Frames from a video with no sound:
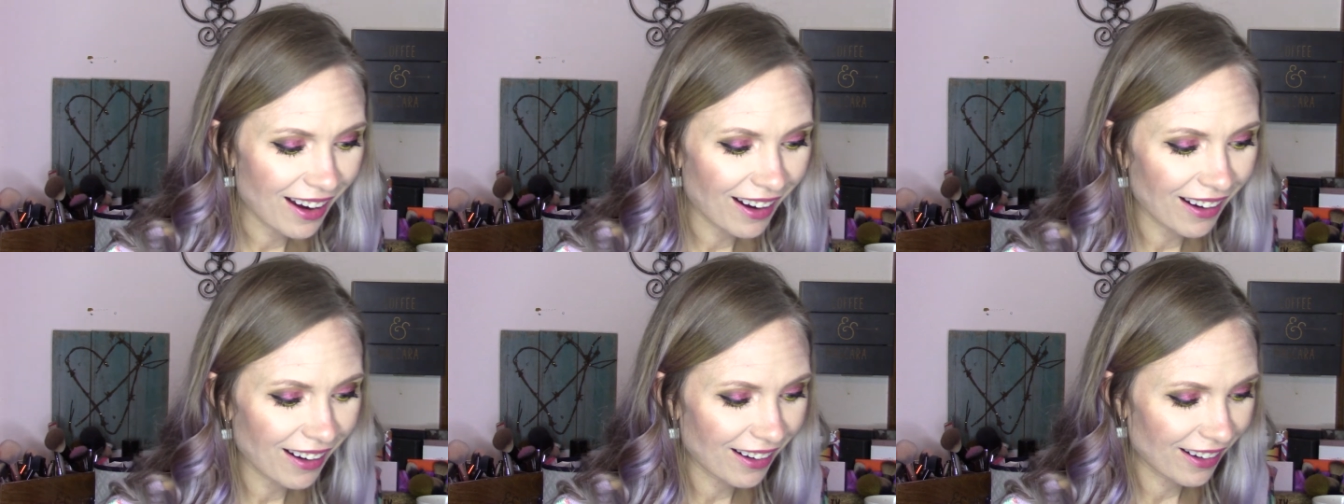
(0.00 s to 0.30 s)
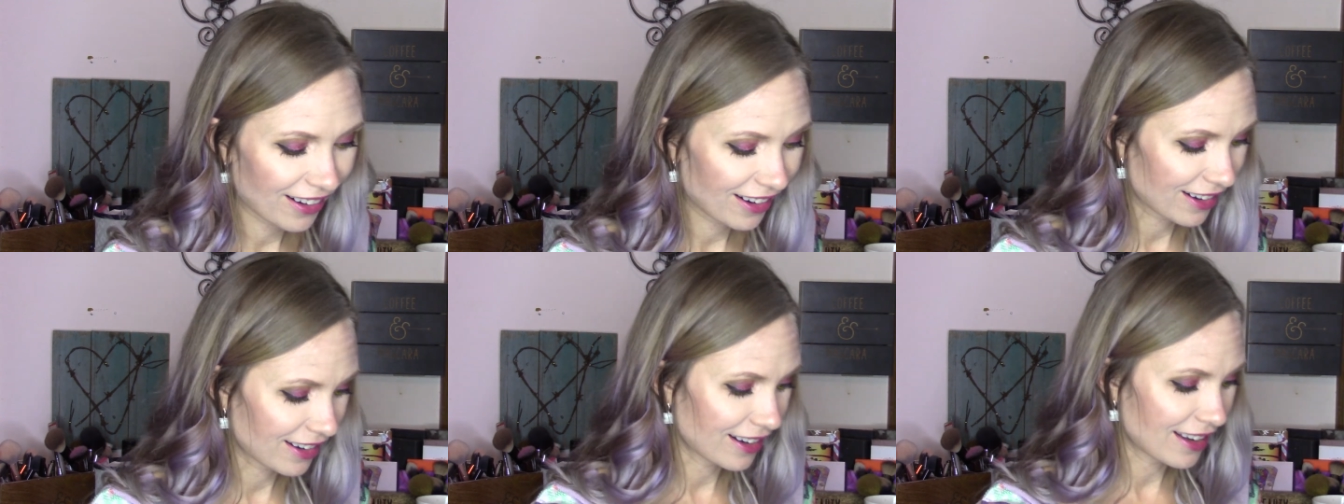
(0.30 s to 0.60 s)

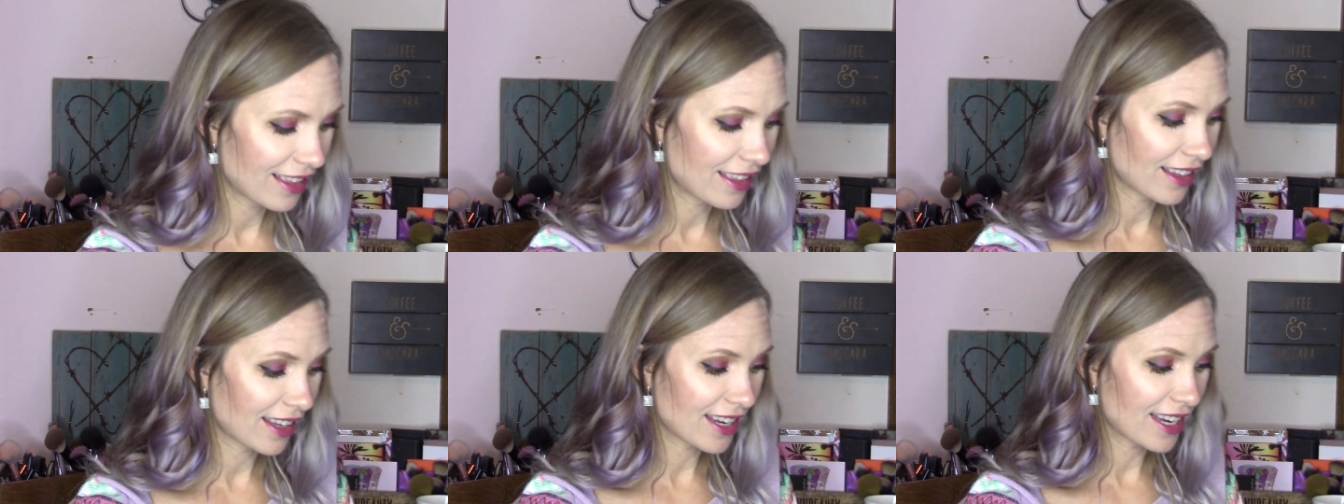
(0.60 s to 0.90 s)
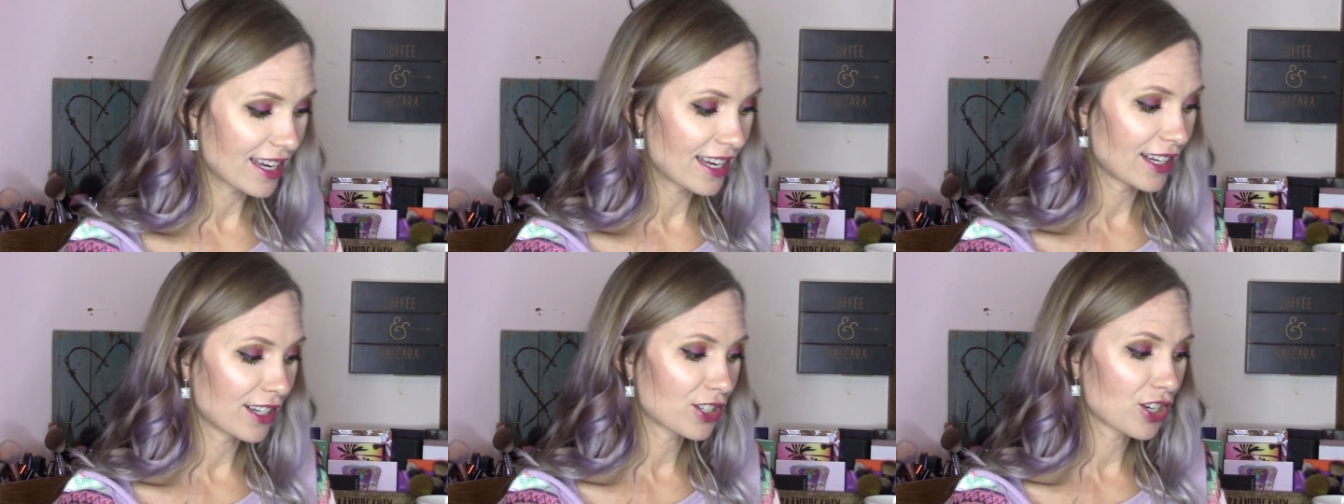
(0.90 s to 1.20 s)
are
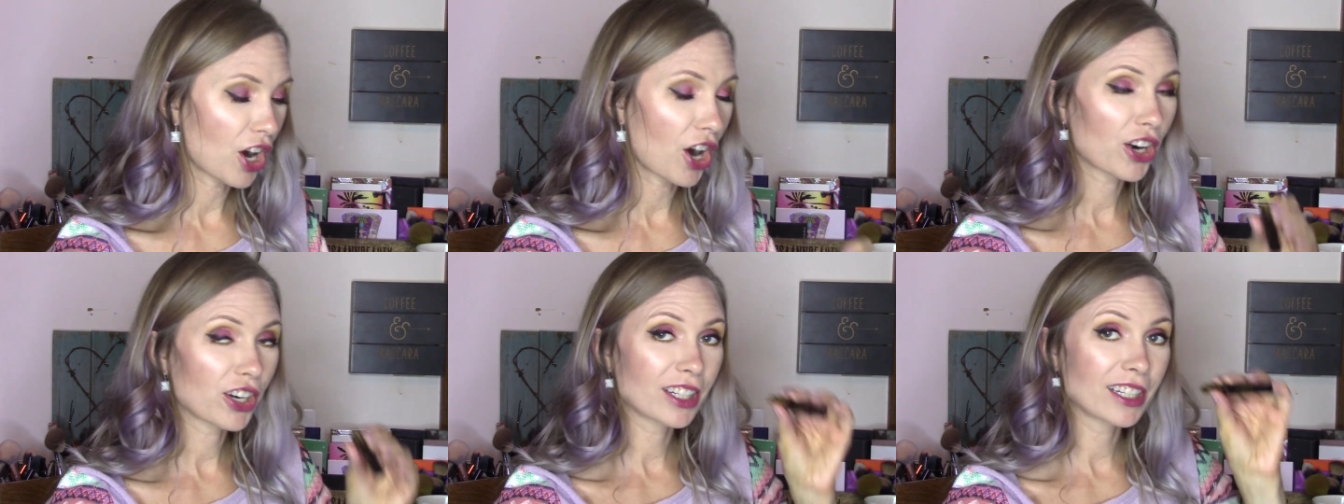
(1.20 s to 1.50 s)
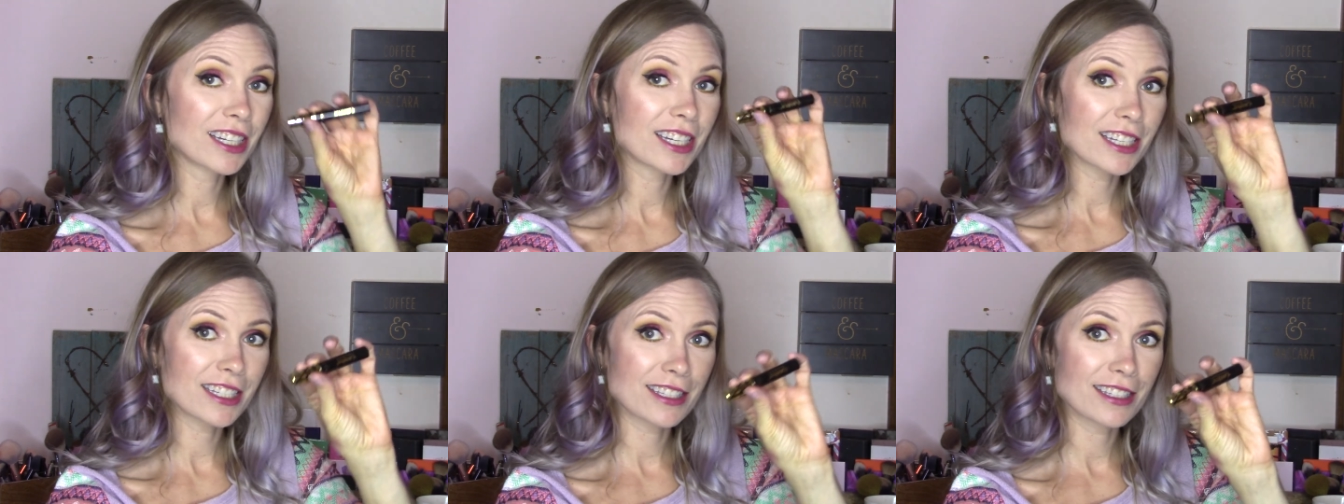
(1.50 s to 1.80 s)
the
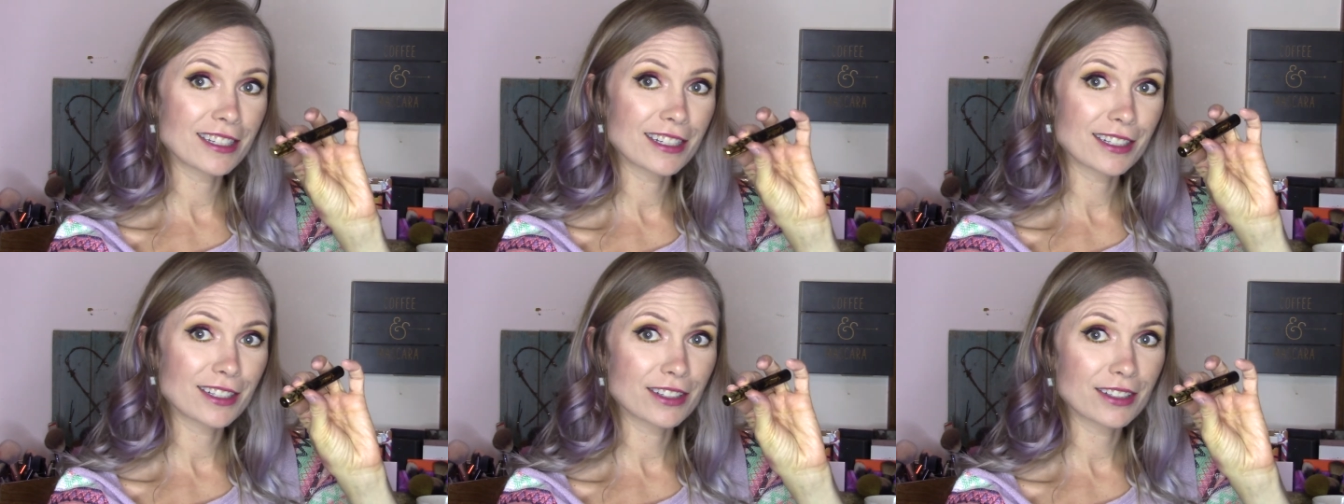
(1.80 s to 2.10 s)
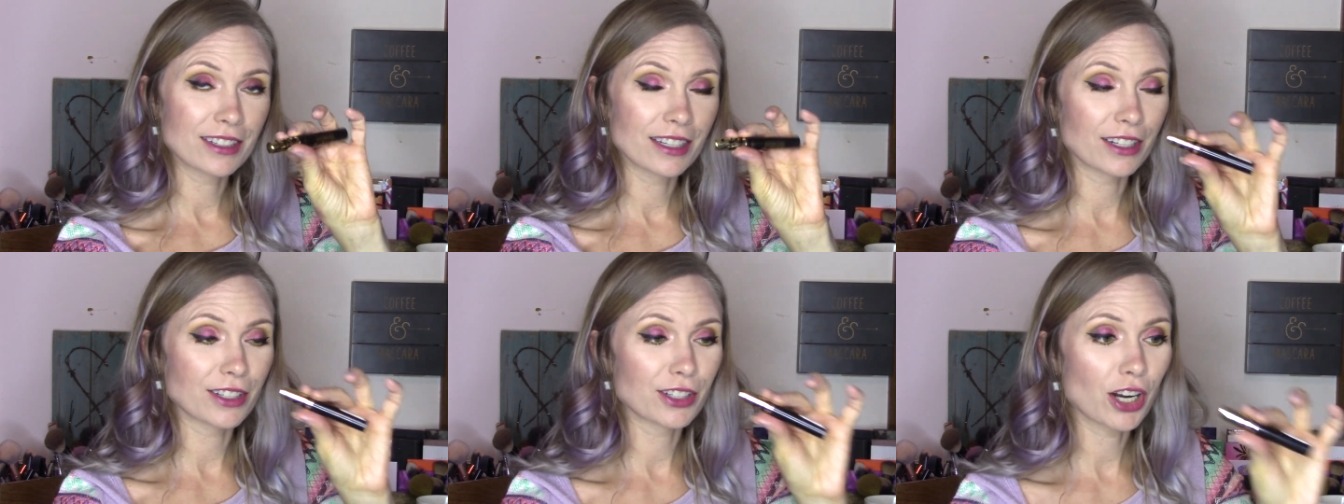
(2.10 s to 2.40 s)
Tartiest,
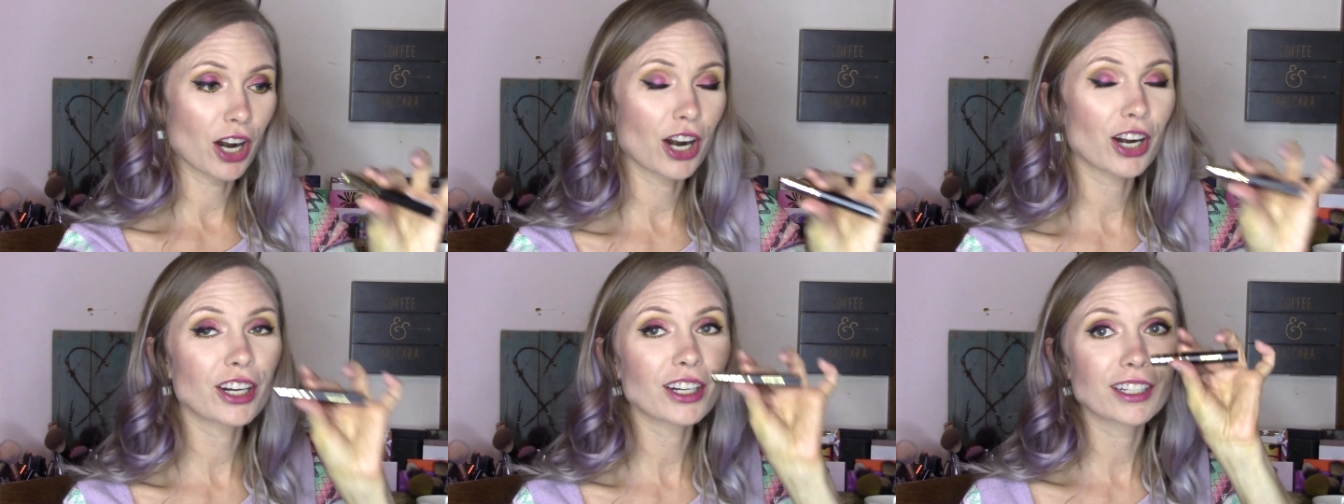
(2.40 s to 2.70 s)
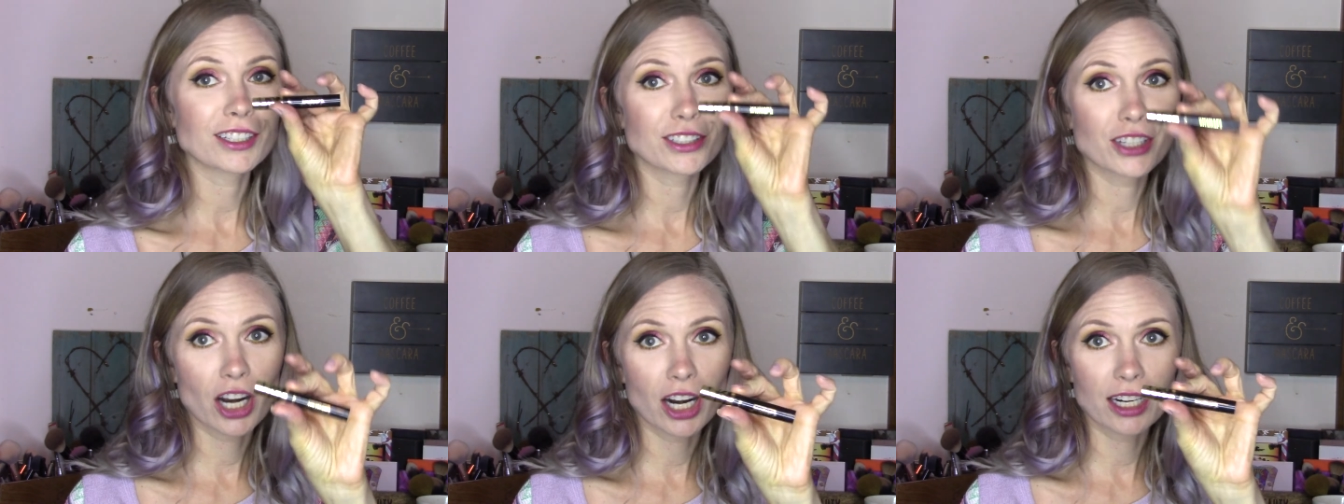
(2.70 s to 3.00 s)
the
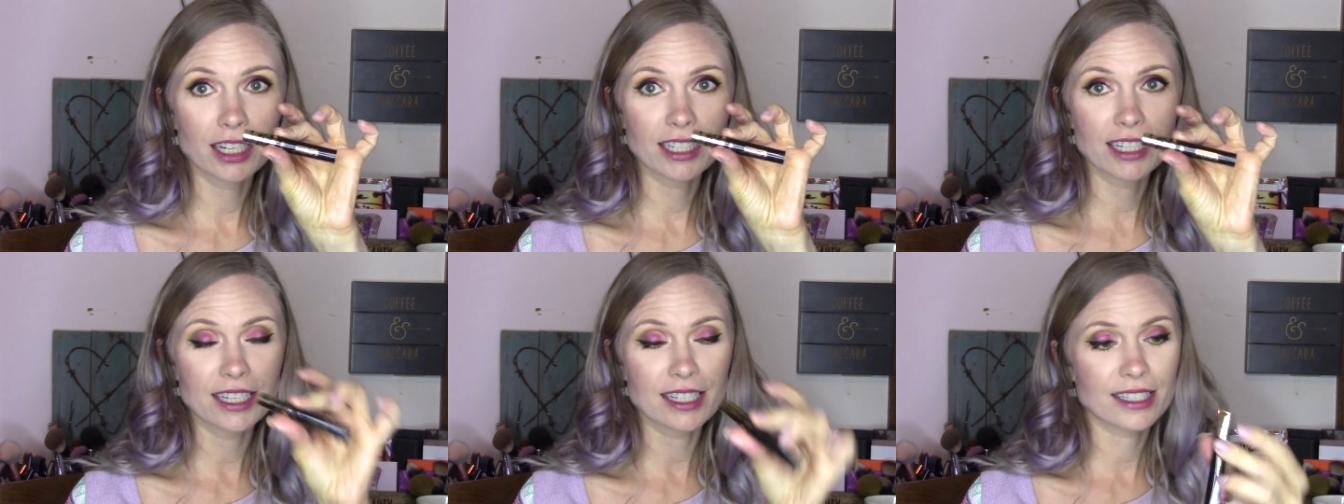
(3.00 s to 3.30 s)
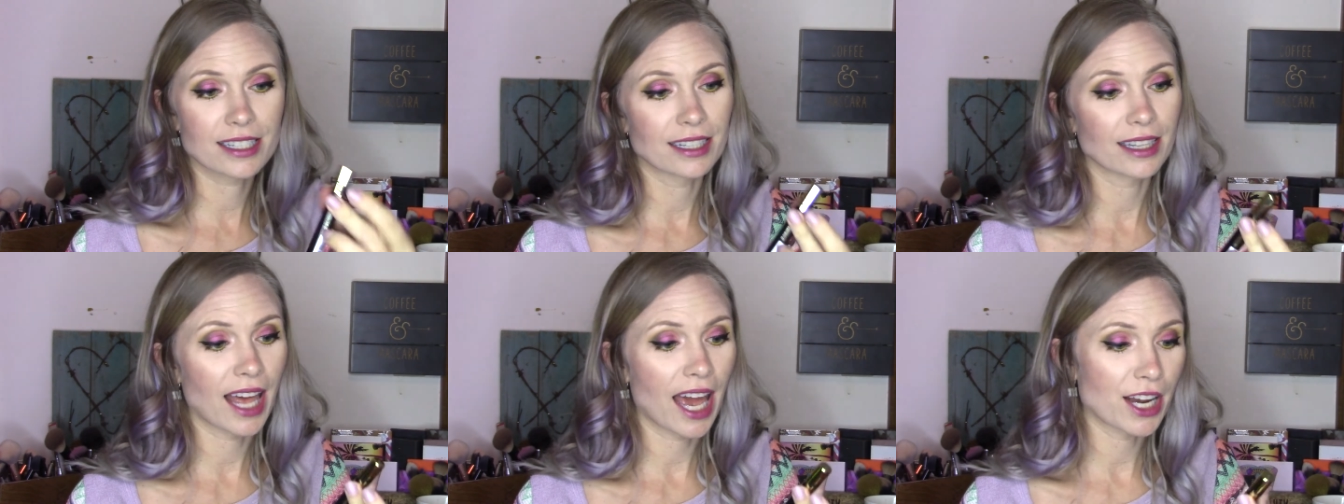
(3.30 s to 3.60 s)

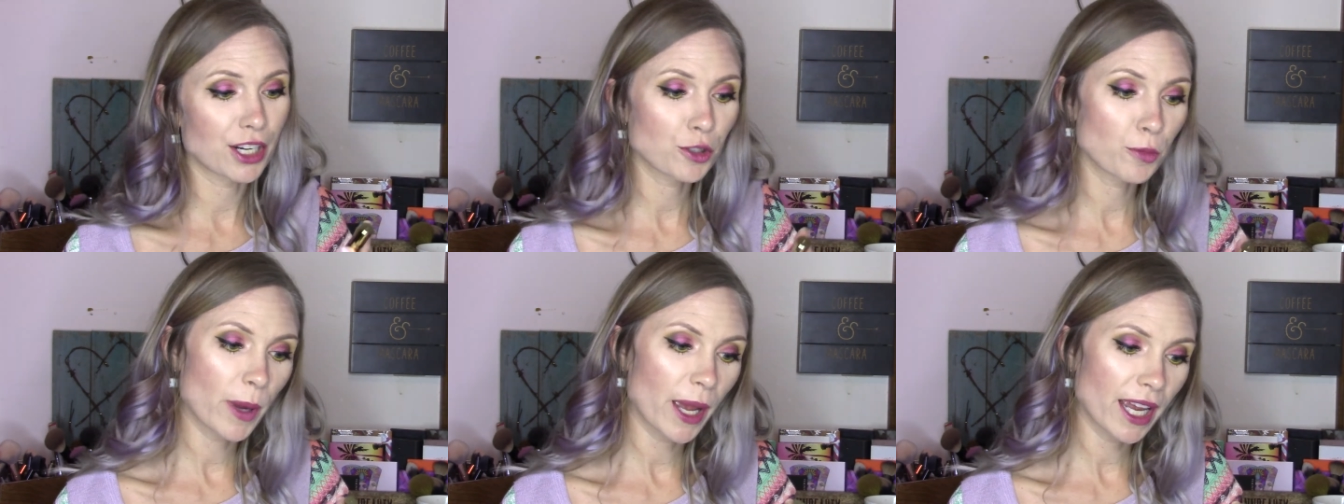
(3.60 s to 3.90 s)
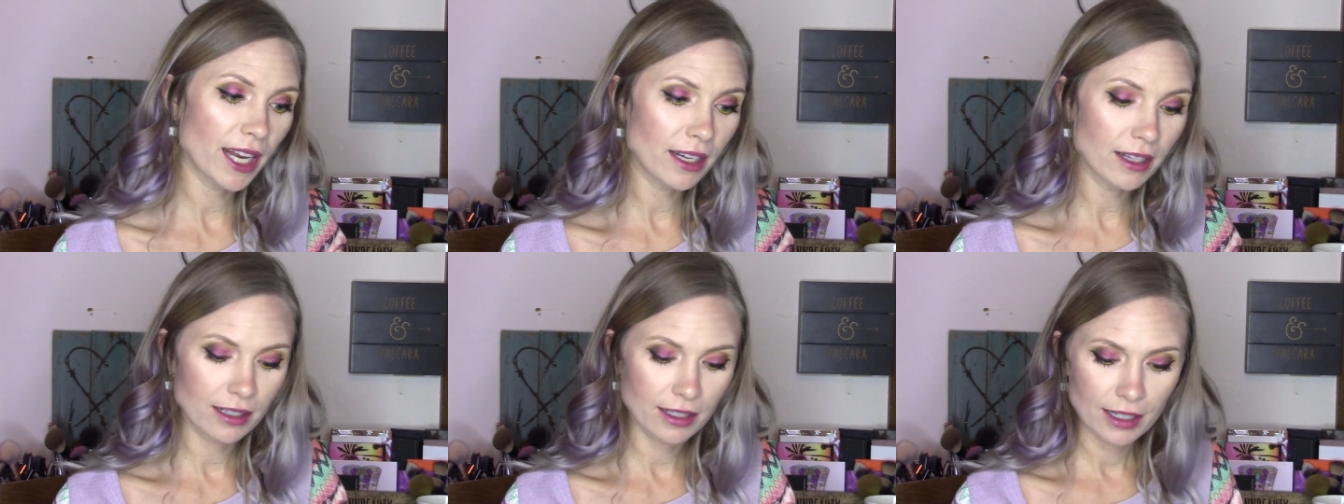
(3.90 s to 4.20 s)
Tartiest Lash
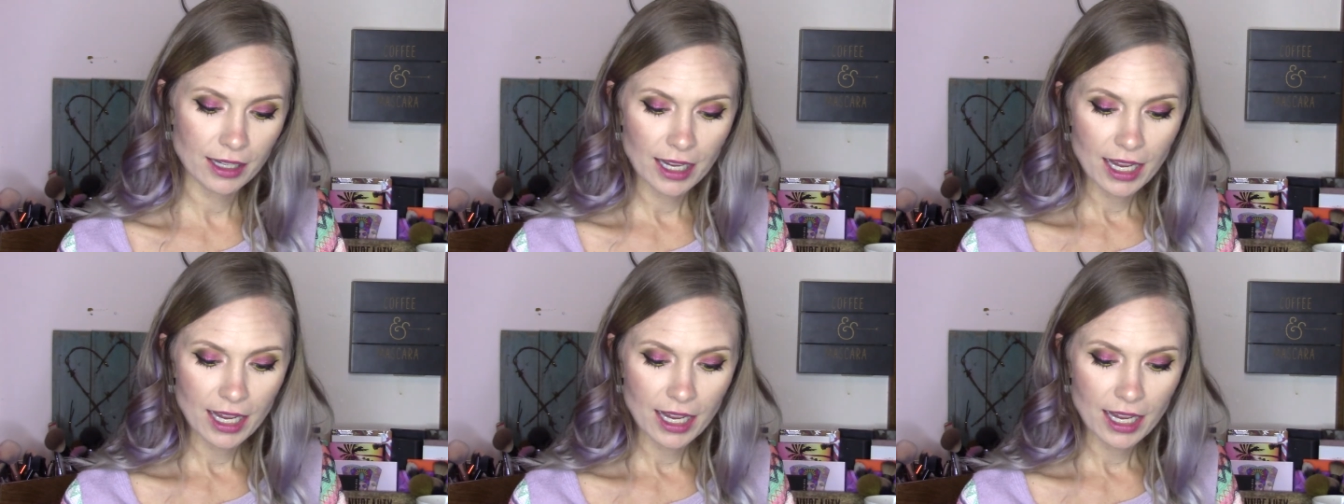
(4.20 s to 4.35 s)
Paint,